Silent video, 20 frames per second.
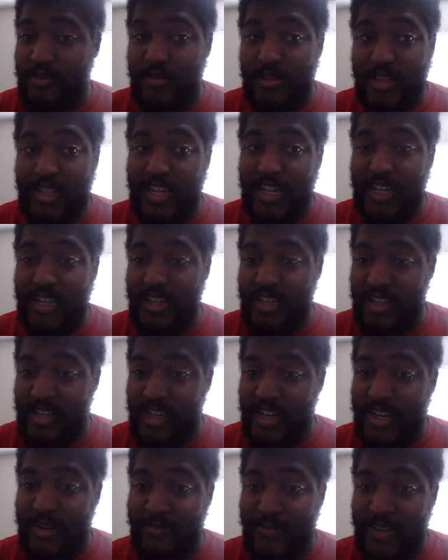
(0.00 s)
Thank
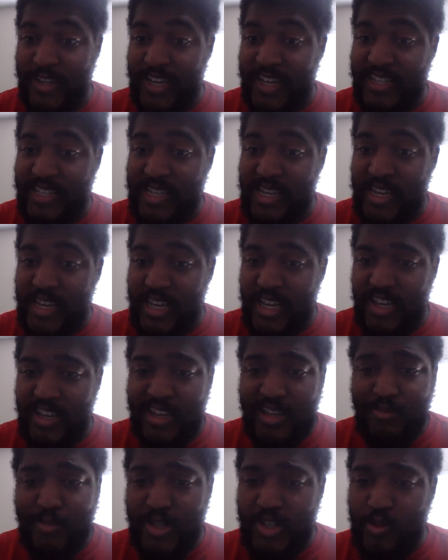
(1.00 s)
God for that.
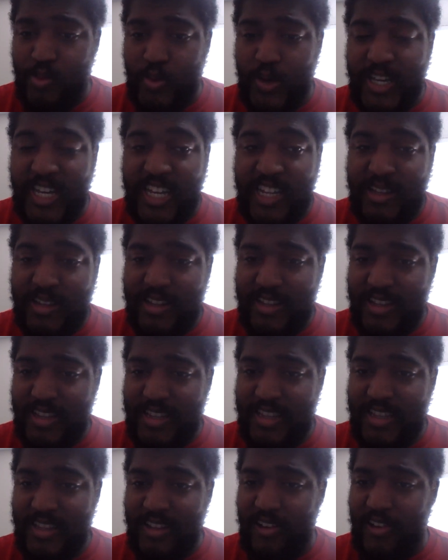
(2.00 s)
In between
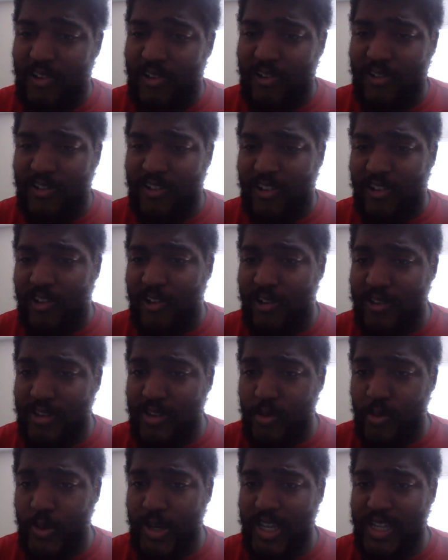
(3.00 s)
all, all
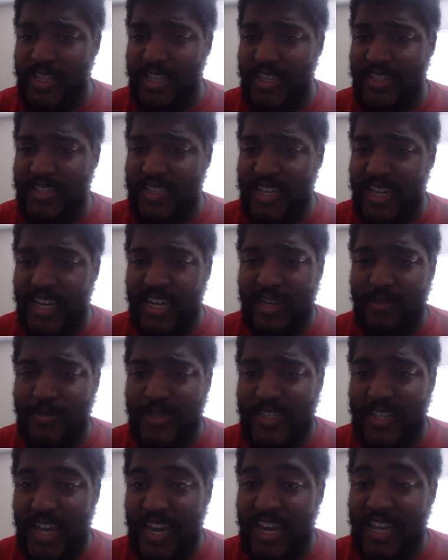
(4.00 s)
three of these
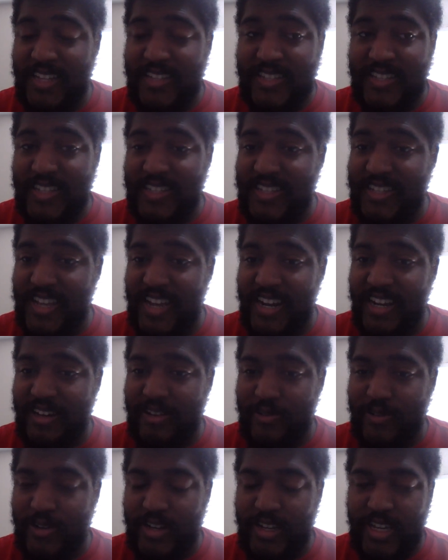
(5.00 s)
games and Cincinnati
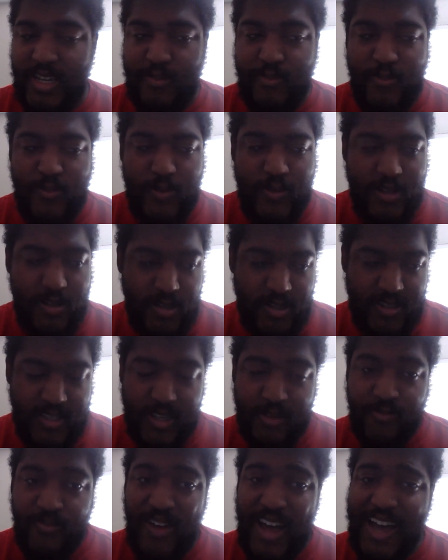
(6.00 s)
Notre Dame, which is
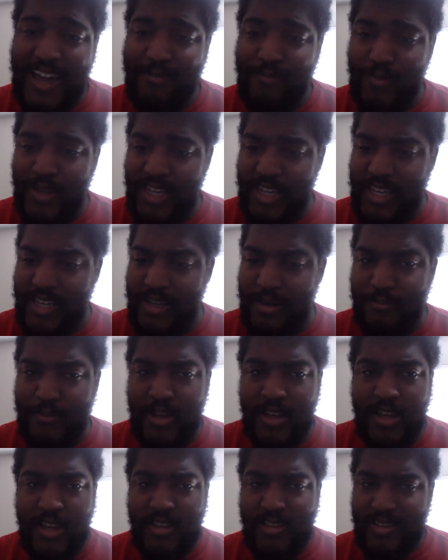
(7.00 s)
at 5 p.m.,
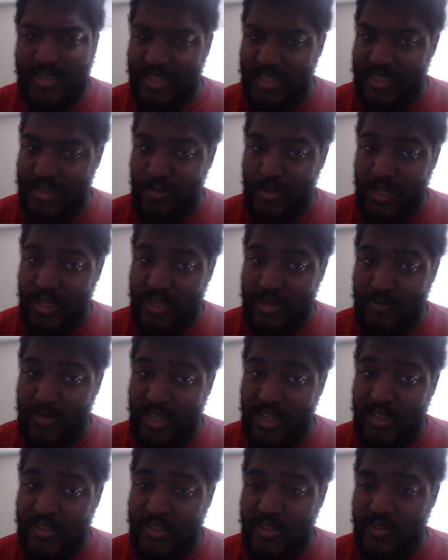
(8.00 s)
6 p.m.
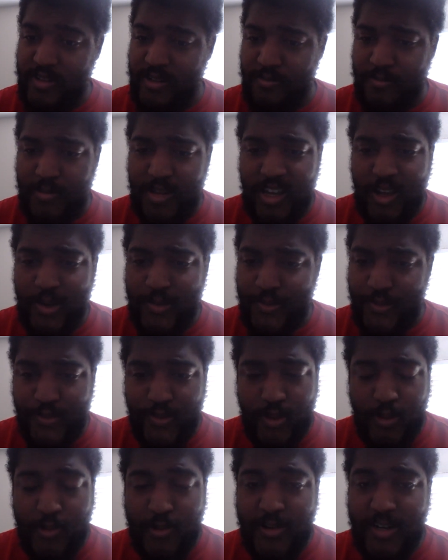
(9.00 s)
Eastern,
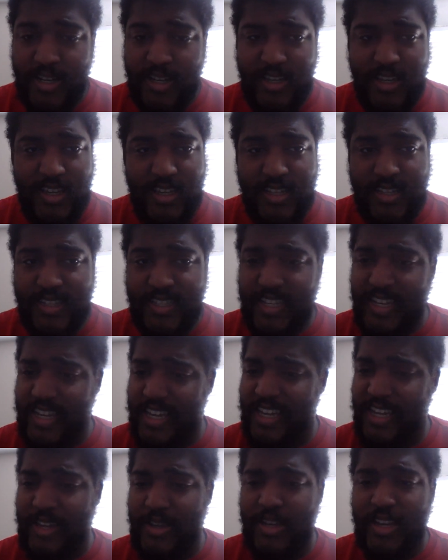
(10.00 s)
Florida,
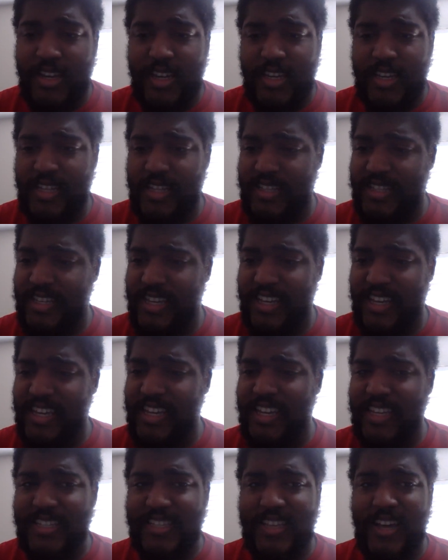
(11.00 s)
Kentucky.
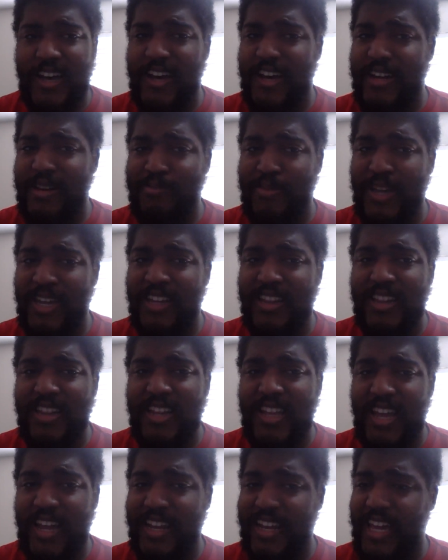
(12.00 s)
Kentucky is unbeaten,
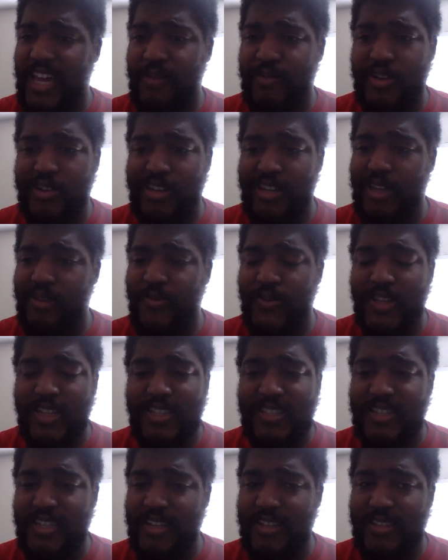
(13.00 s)
and they have a
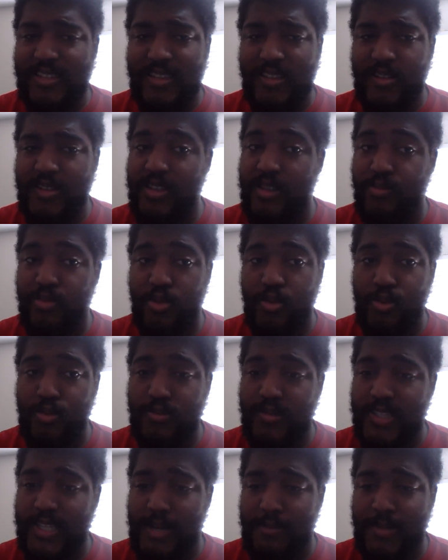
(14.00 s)
defense that is looking to
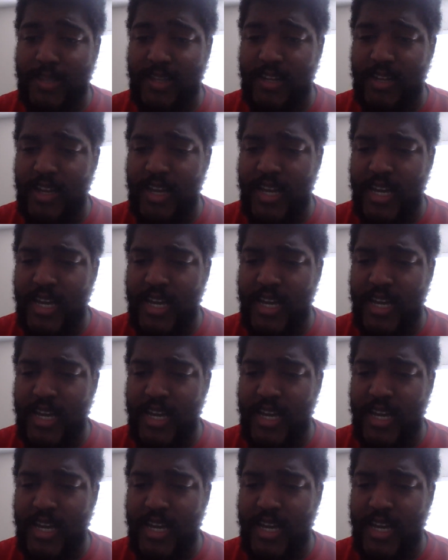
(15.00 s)
prove something.